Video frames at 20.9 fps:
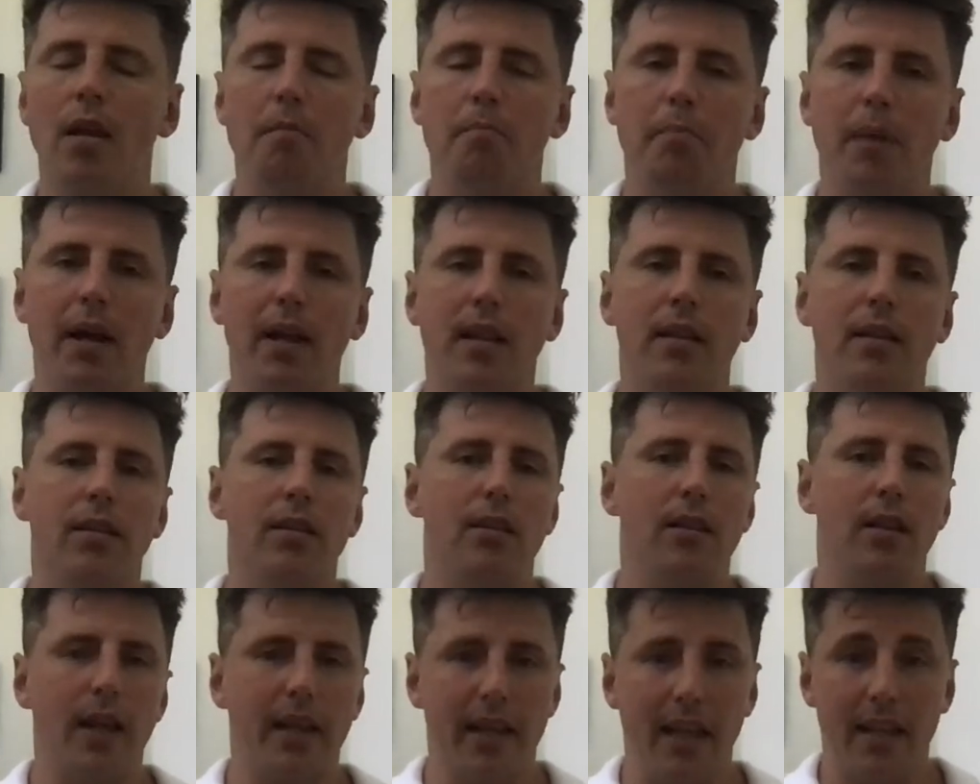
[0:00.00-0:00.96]
But
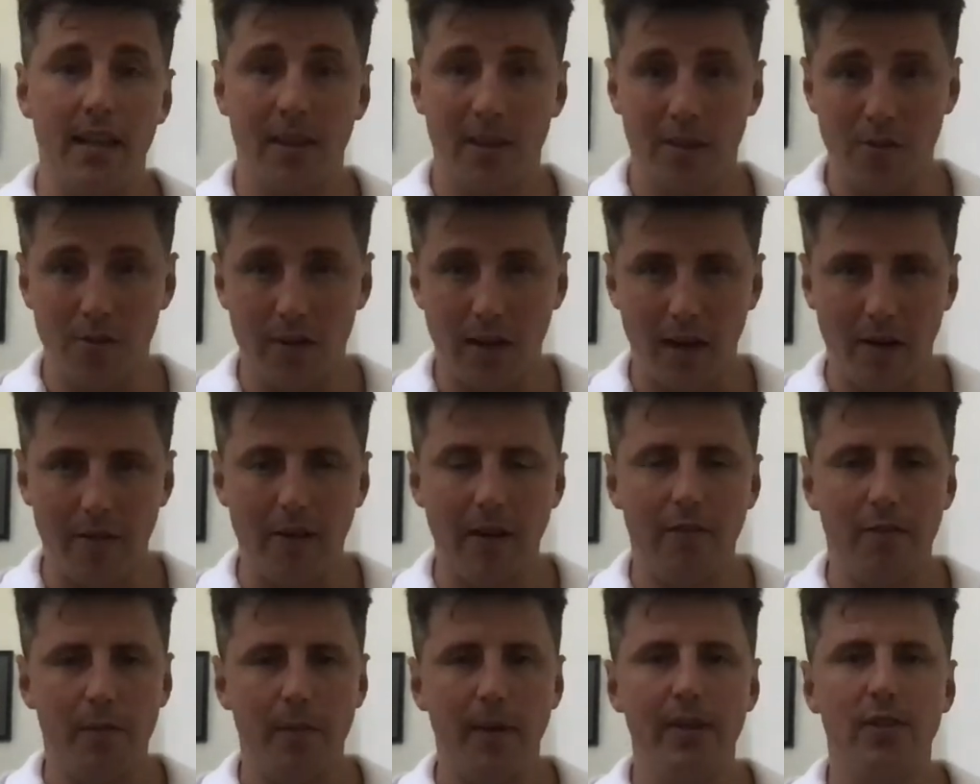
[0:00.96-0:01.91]
again, the recovery
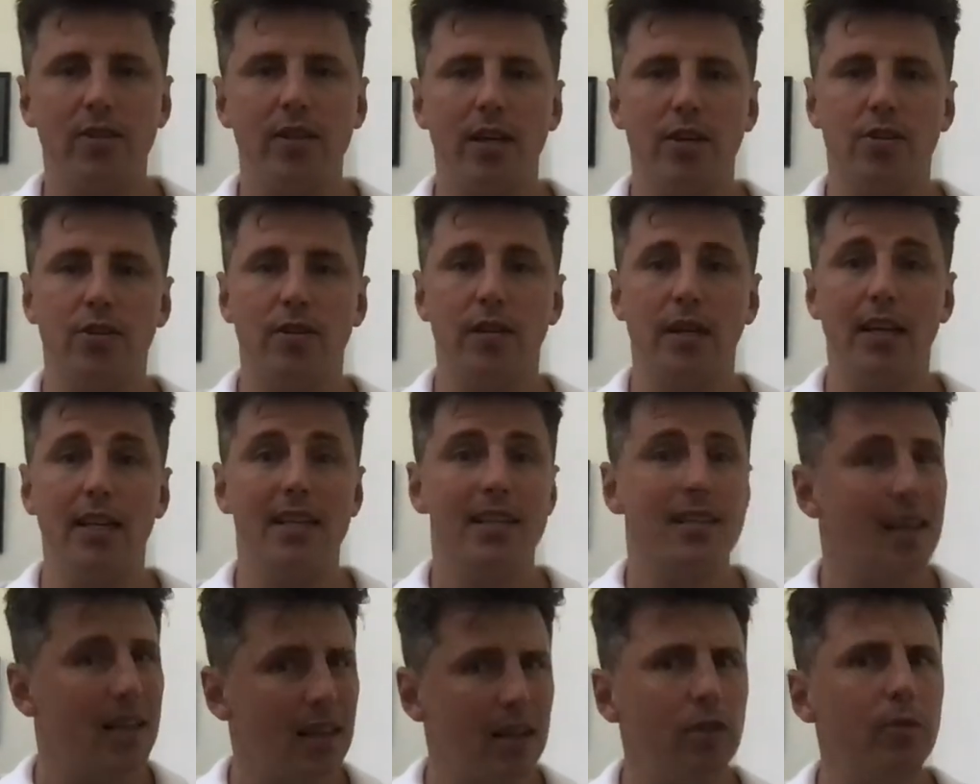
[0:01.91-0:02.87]
from each session is
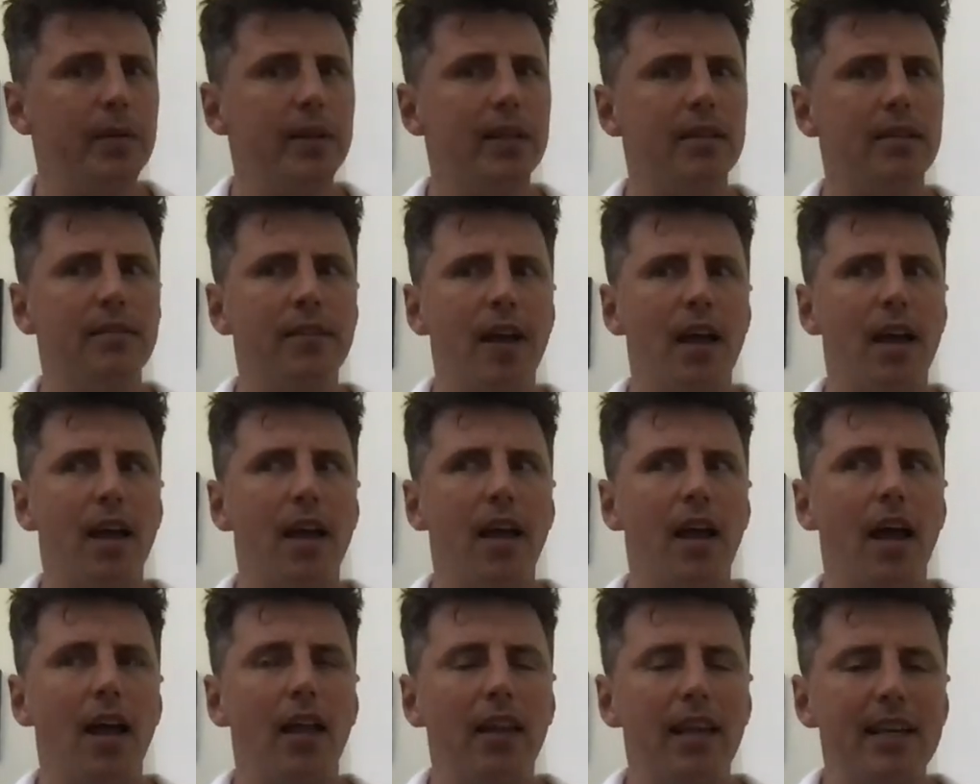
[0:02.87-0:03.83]
a little bit
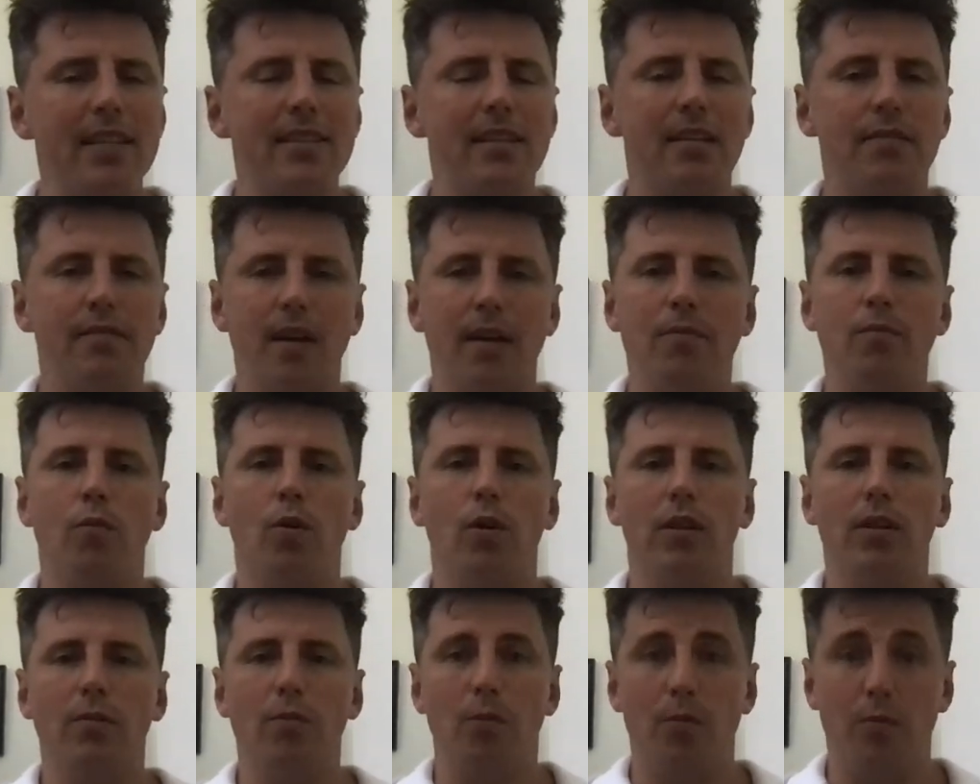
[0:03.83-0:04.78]
less than
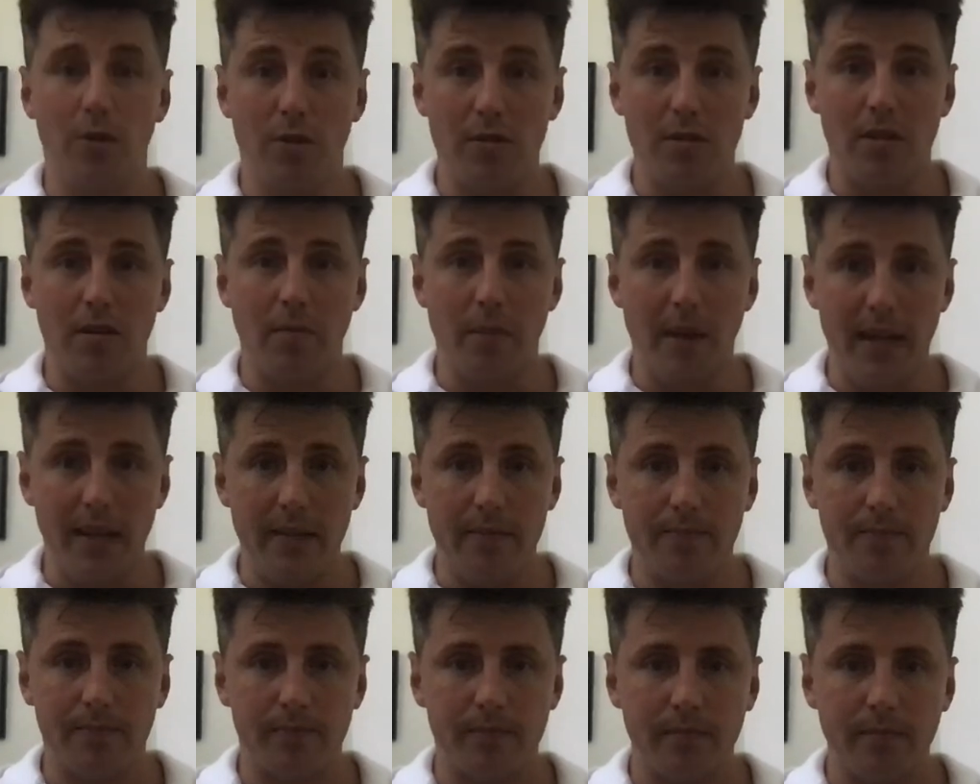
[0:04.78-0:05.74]
what it used to be.
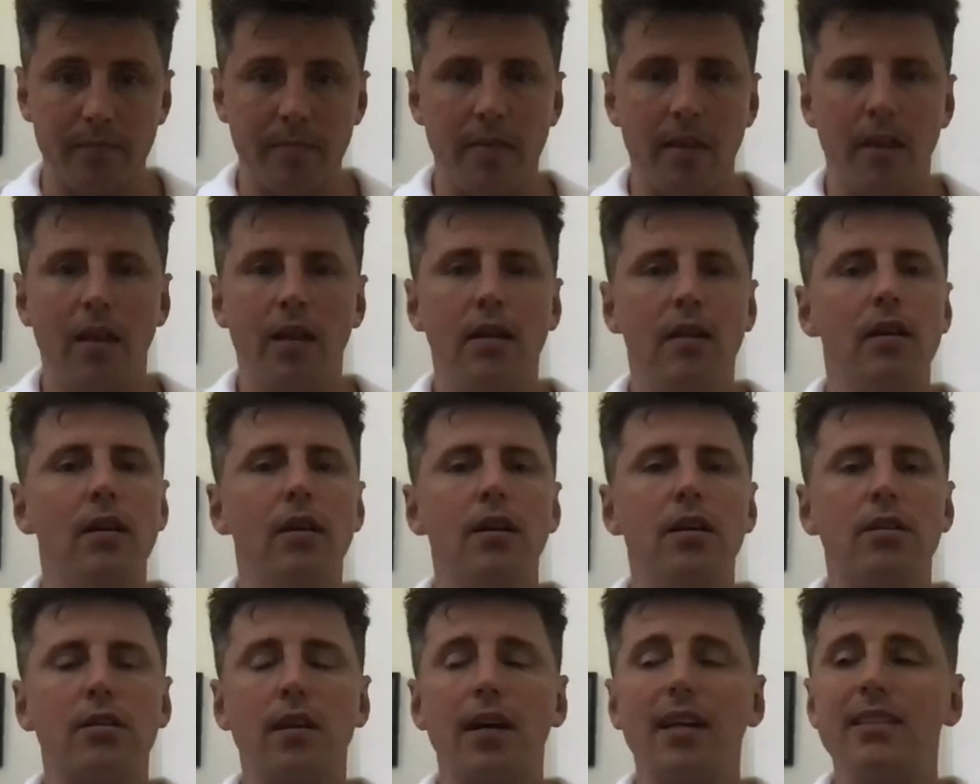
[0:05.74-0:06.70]

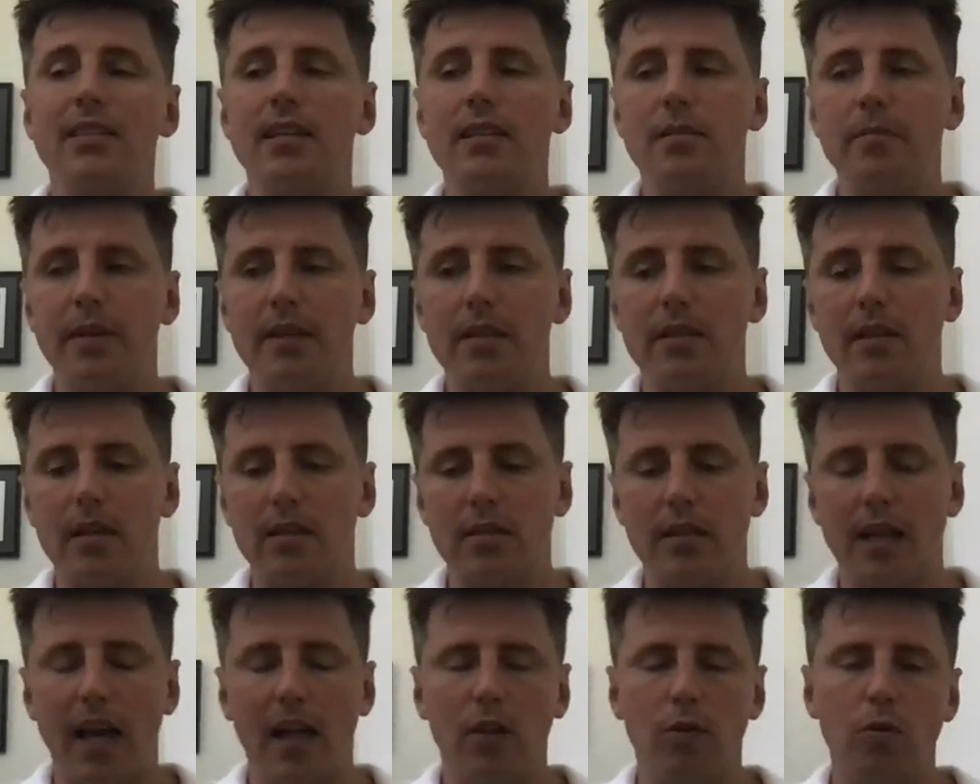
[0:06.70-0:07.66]
So guys, there's some insights on
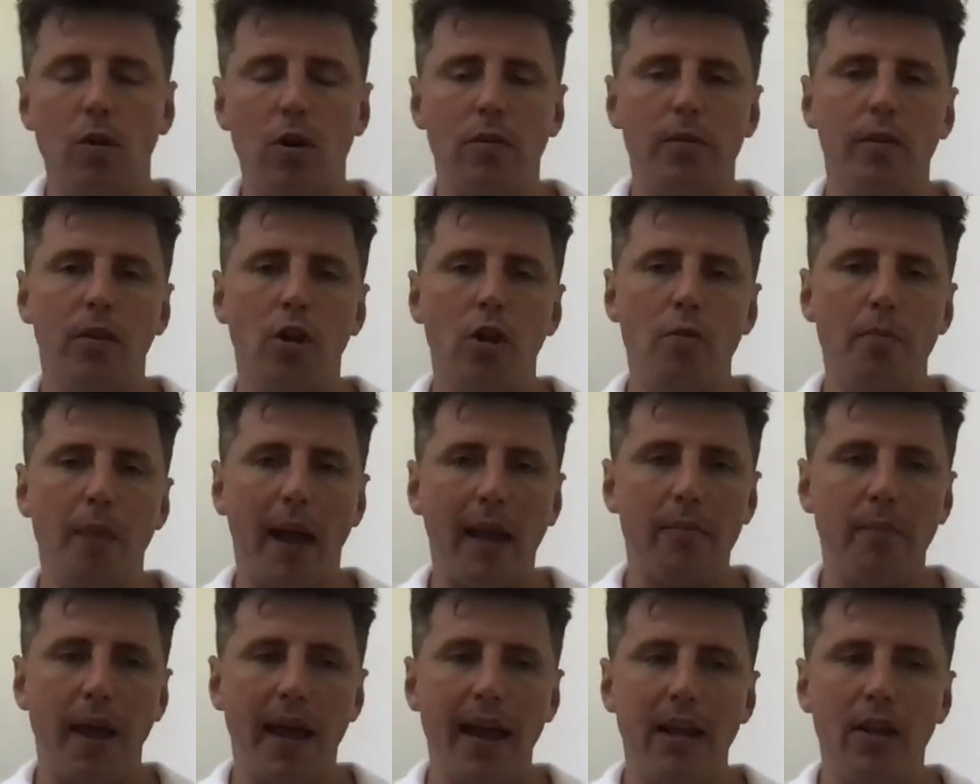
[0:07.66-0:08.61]
how to work with low
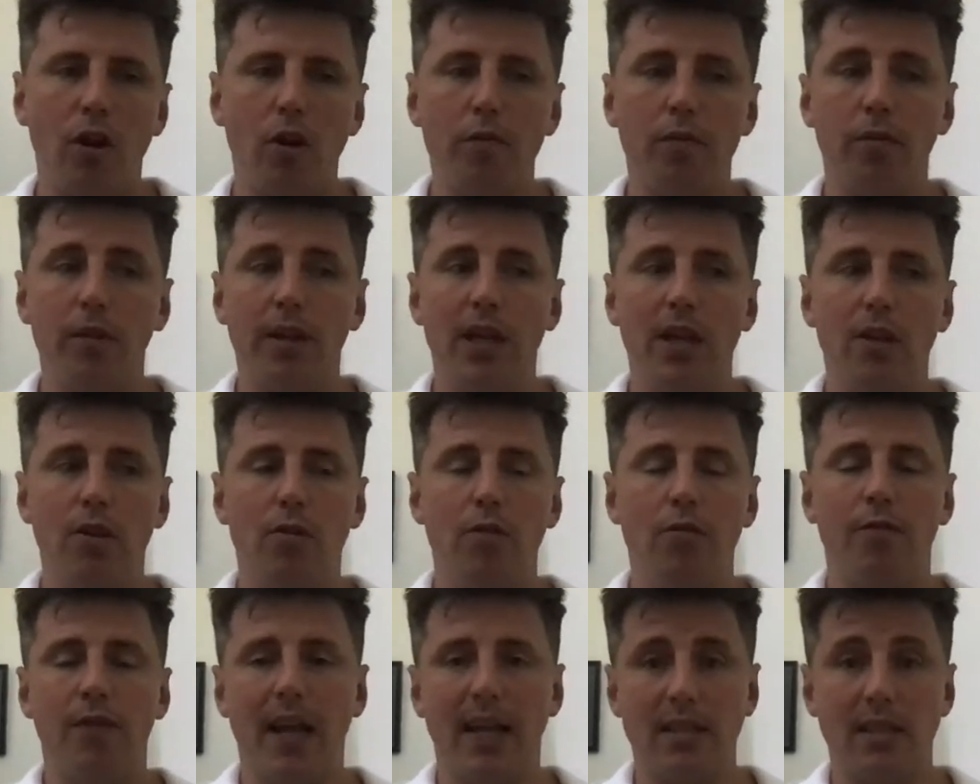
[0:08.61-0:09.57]
back pain. Hopefully you
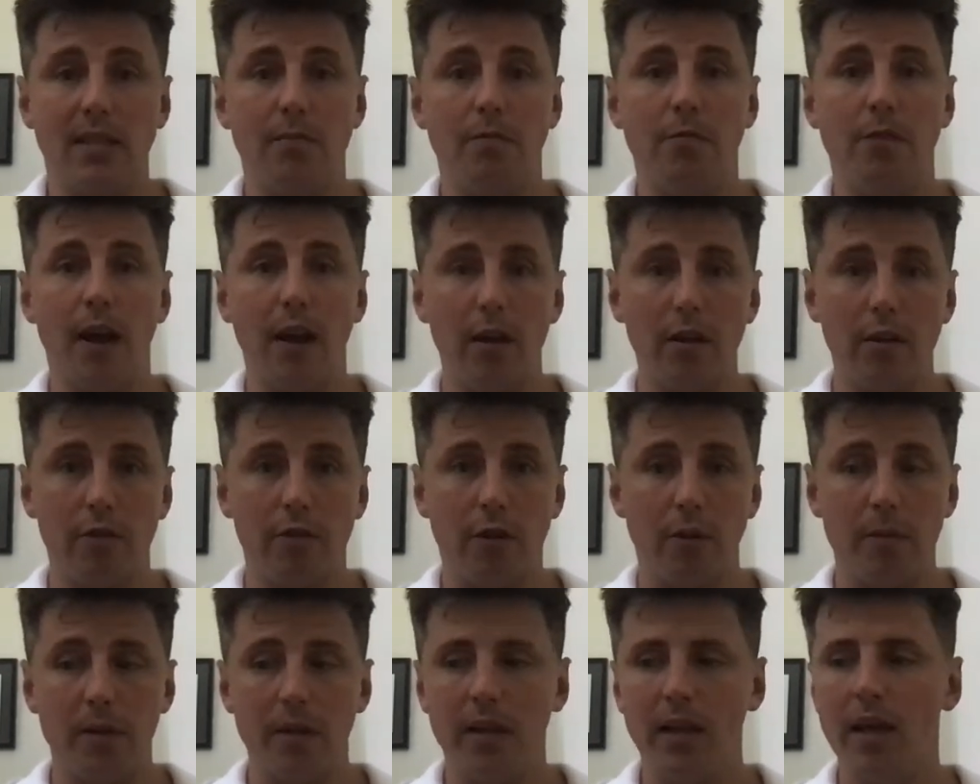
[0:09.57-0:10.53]
found some value
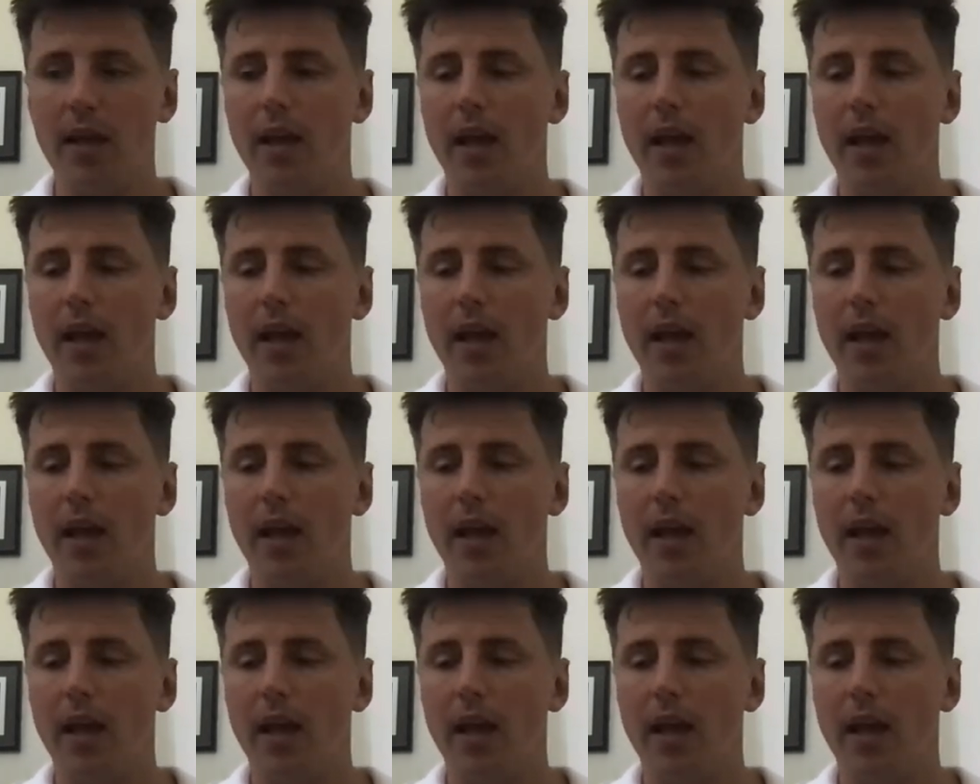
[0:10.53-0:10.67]
from it.